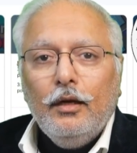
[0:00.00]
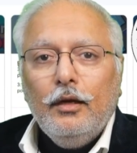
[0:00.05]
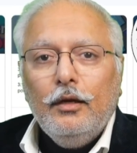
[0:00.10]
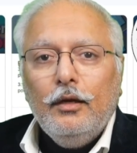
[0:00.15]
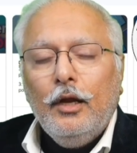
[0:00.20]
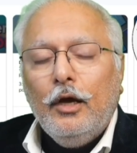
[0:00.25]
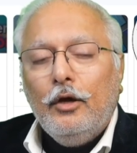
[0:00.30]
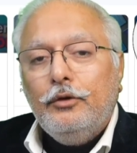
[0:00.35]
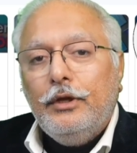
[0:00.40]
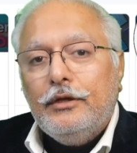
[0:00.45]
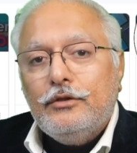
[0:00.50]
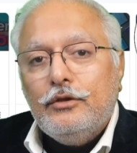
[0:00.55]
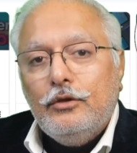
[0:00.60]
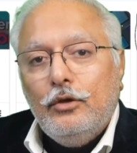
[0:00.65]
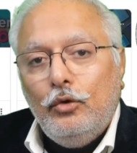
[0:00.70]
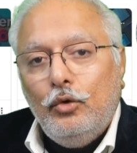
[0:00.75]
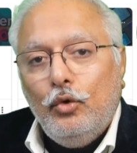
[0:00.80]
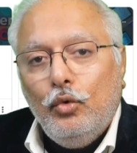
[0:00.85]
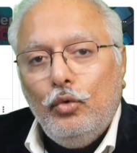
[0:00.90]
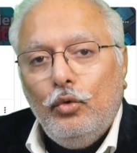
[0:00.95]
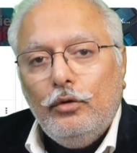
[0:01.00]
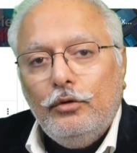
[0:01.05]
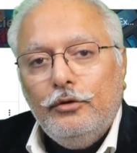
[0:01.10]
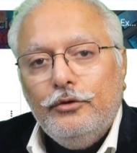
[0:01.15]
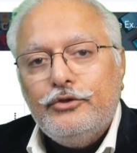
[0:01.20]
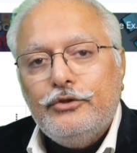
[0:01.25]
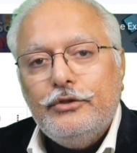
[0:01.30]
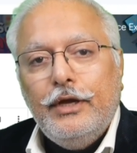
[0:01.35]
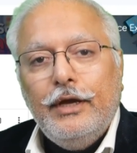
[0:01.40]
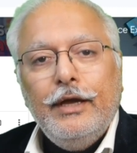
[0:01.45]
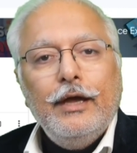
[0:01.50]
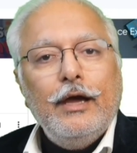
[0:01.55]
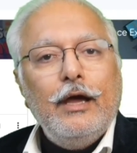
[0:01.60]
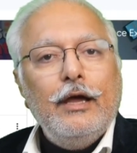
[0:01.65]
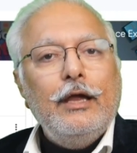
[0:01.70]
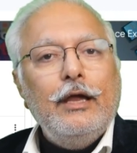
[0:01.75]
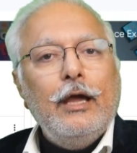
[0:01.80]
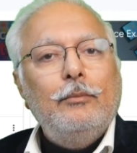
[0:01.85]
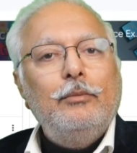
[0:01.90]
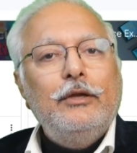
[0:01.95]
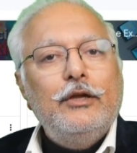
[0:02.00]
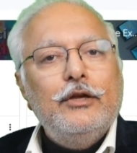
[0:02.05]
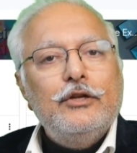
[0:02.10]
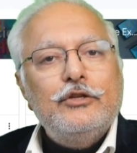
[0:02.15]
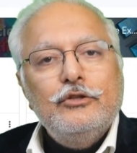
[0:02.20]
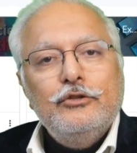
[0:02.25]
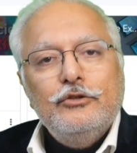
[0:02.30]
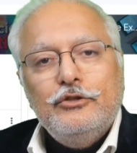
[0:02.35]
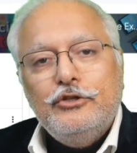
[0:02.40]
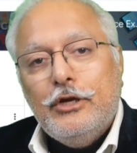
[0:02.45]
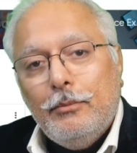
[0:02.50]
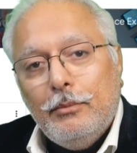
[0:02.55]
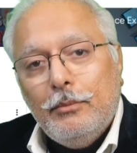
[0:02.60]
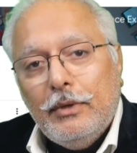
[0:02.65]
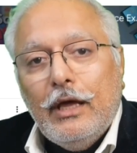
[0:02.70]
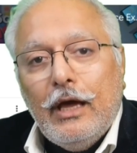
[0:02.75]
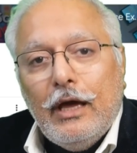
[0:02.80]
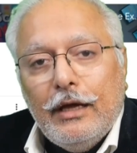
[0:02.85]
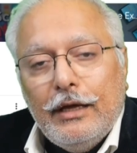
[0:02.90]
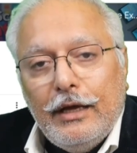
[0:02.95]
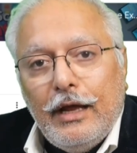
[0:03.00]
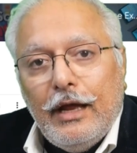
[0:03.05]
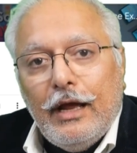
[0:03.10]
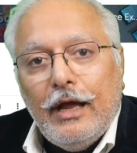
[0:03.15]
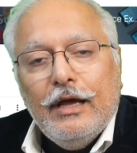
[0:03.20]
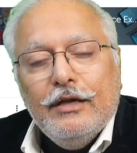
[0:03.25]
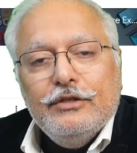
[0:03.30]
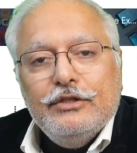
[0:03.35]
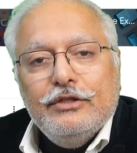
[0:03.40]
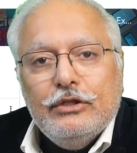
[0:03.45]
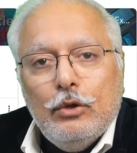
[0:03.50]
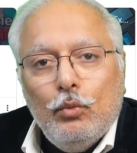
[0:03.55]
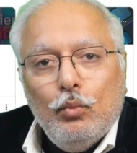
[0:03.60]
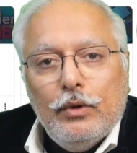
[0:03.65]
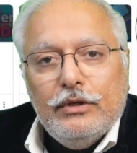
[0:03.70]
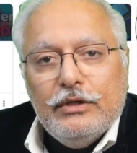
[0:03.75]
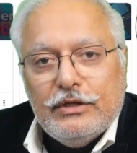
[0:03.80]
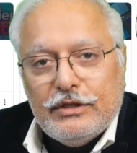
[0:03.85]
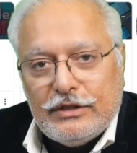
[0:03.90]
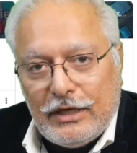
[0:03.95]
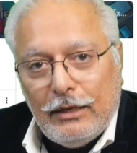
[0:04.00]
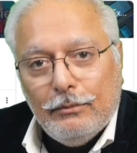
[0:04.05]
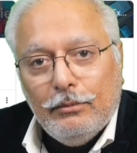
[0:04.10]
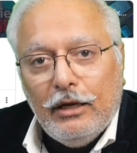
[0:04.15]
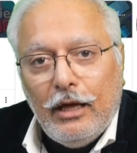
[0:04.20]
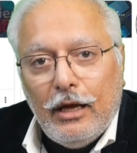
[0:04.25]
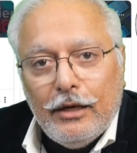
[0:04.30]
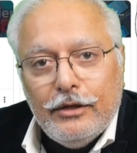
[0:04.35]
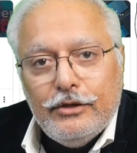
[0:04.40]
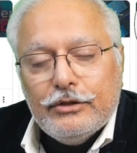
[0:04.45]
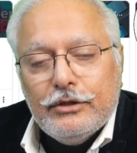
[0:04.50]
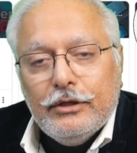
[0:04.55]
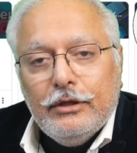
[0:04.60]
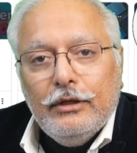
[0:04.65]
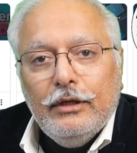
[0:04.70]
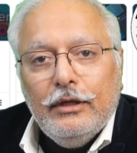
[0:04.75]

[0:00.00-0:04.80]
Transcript: Now that Google's AI application Gemini has somewhat stabilized,